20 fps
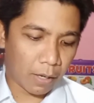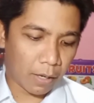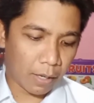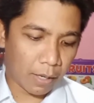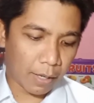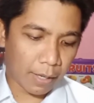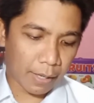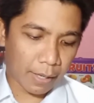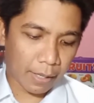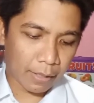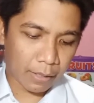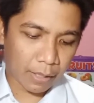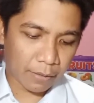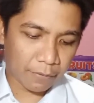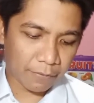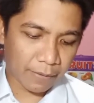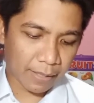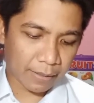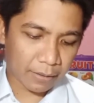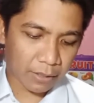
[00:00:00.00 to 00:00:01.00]
And
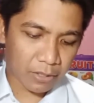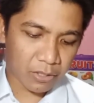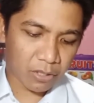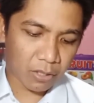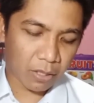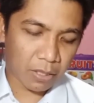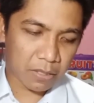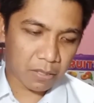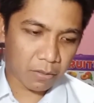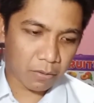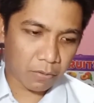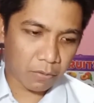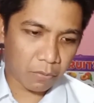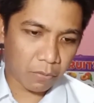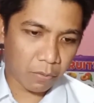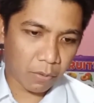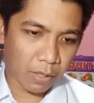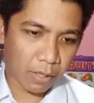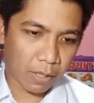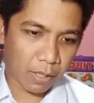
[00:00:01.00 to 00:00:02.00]
advantage
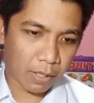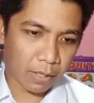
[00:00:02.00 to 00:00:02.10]
also,